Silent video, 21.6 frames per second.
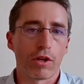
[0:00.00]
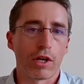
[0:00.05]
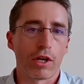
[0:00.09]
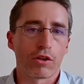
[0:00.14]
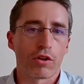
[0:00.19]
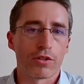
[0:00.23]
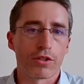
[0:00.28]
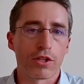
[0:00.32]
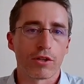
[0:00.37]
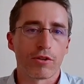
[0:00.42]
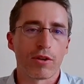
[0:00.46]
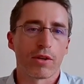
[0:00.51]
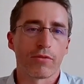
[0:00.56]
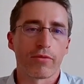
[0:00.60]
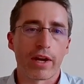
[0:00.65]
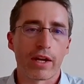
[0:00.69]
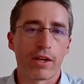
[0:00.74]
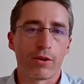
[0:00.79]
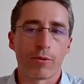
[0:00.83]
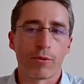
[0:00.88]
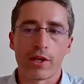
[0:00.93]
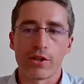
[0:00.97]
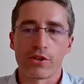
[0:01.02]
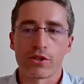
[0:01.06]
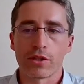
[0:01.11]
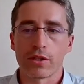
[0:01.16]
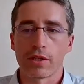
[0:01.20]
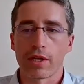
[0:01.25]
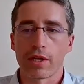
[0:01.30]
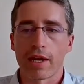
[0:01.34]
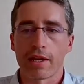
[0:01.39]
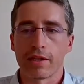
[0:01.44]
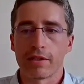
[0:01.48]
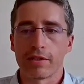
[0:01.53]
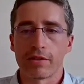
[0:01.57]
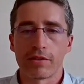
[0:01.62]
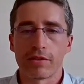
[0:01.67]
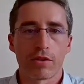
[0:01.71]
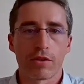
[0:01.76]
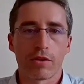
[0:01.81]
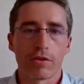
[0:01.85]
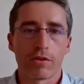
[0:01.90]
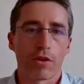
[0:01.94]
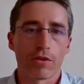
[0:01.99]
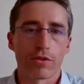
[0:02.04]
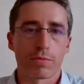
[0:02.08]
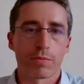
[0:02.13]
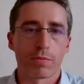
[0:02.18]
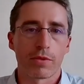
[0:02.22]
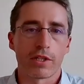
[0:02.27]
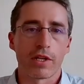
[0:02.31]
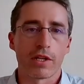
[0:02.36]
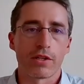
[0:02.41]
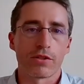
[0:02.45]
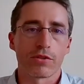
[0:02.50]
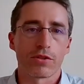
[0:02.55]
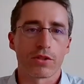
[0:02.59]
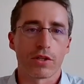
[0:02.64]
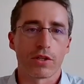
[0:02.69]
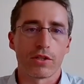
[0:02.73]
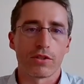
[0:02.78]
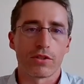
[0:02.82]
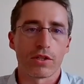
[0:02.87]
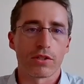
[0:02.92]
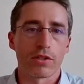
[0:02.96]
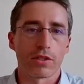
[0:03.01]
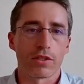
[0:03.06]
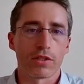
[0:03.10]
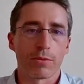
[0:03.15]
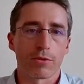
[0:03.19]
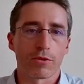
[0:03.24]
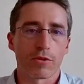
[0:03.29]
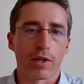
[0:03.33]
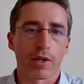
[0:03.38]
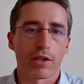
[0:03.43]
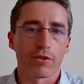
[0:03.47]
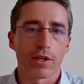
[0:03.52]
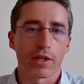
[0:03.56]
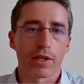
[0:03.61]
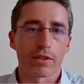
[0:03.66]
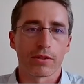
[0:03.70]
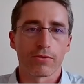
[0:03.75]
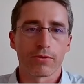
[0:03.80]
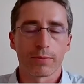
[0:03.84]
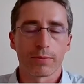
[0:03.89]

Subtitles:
considering the valuation and those potential synergies, it seems quite attractive.